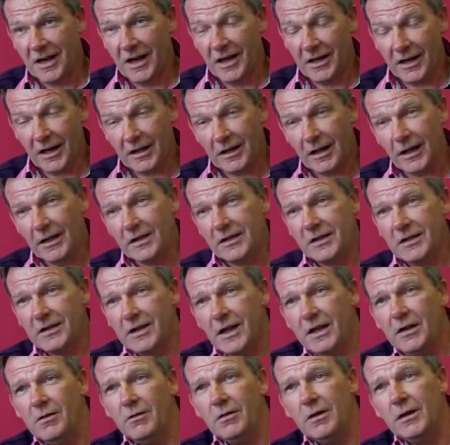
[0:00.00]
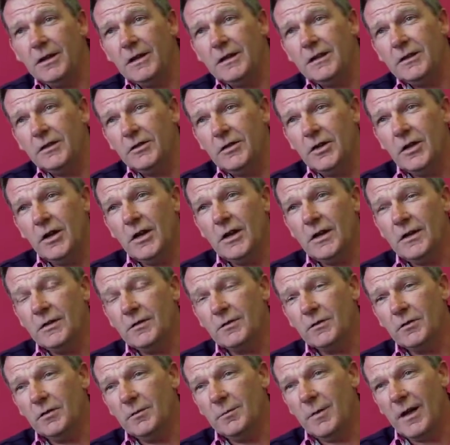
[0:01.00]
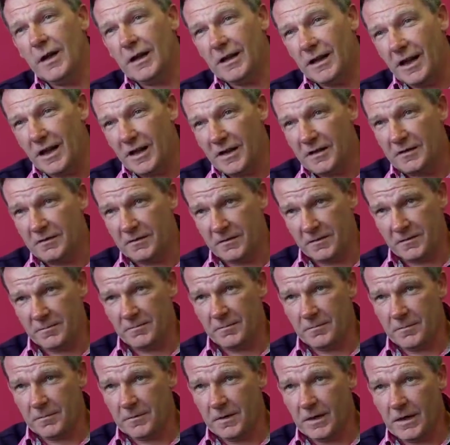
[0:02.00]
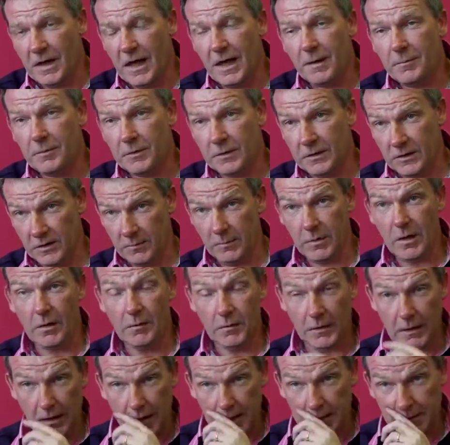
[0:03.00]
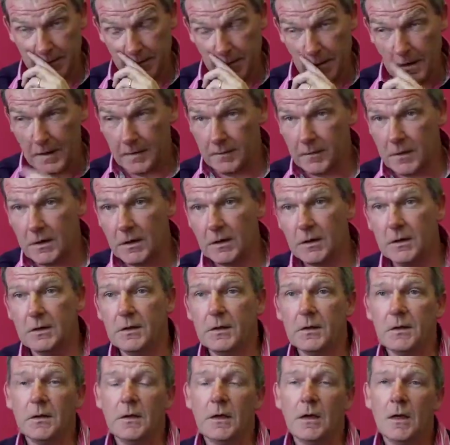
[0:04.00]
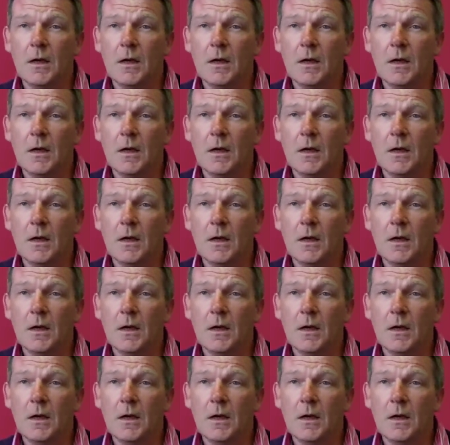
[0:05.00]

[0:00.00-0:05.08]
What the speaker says: And I'd like to take you on a little journey through my life that happened to me over the last 5 years,